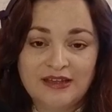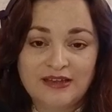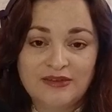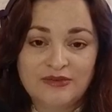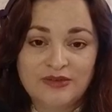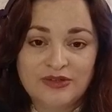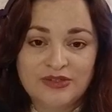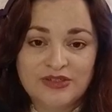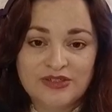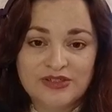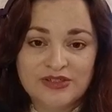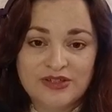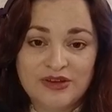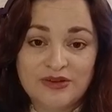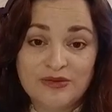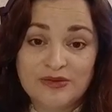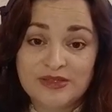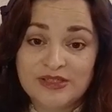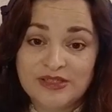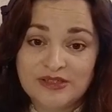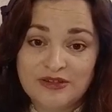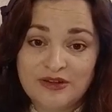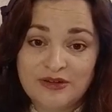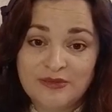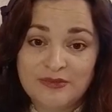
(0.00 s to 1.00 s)
which is
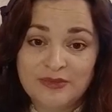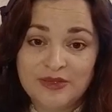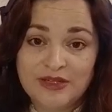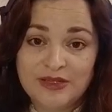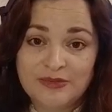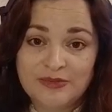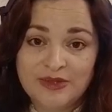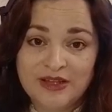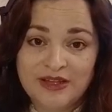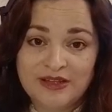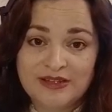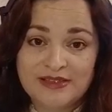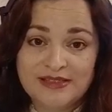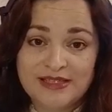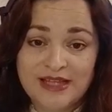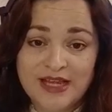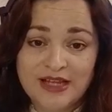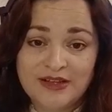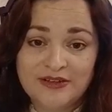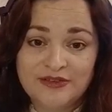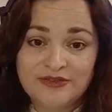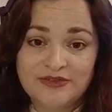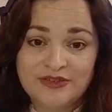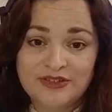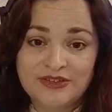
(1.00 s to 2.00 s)
always accompanied by the
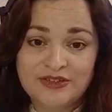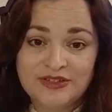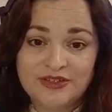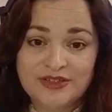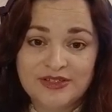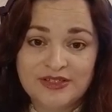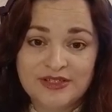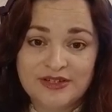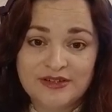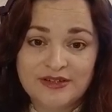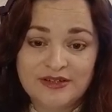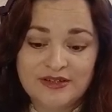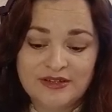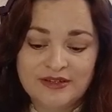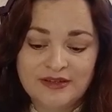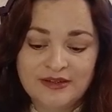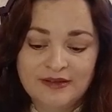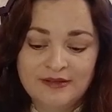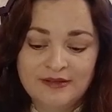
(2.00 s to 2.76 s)
sacrificial son,